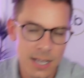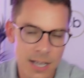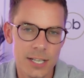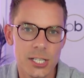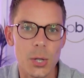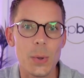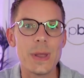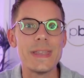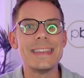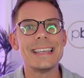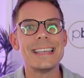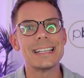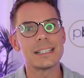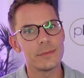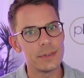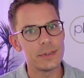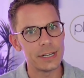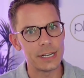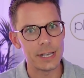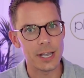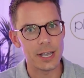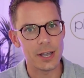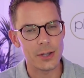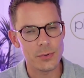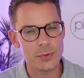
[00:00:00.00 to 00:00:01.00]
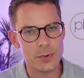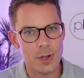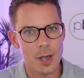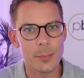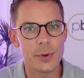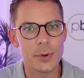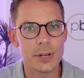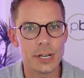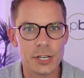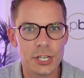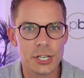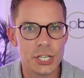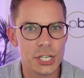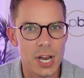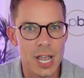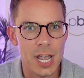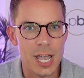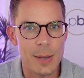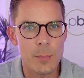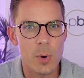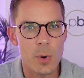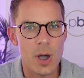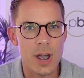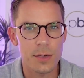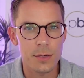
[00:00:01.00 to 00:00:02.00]
So in this video, I'm going to share
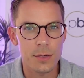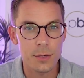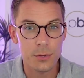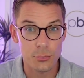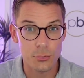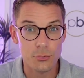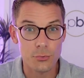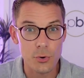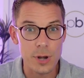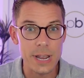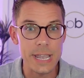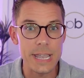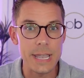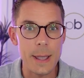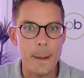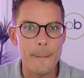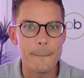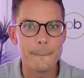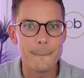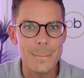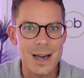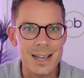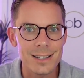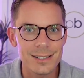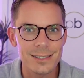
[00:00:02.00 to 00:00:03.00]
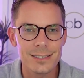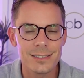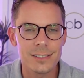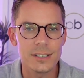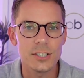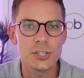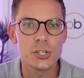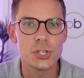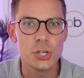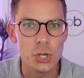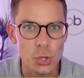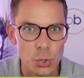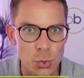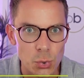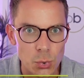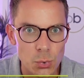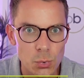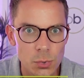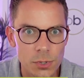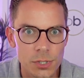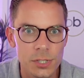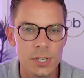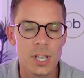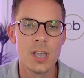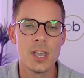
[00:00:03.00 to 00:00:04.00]
my 3
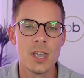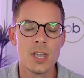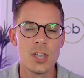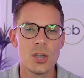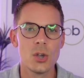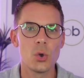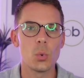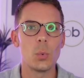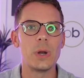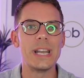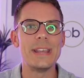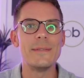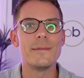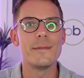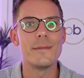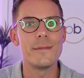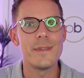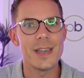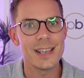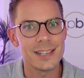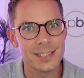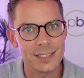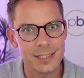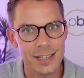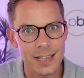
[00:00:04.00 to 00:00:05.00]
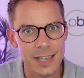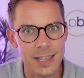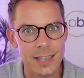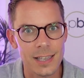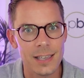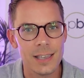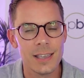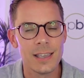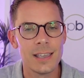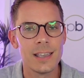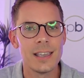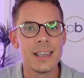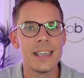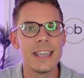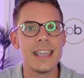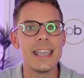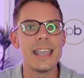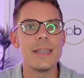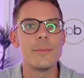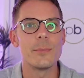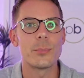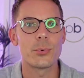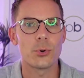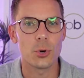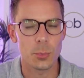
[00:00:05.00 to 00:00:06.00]
must-dos when investing
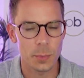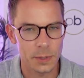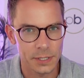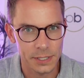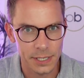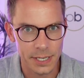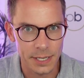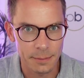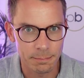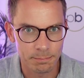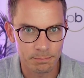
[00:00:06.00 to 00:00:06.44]
in property.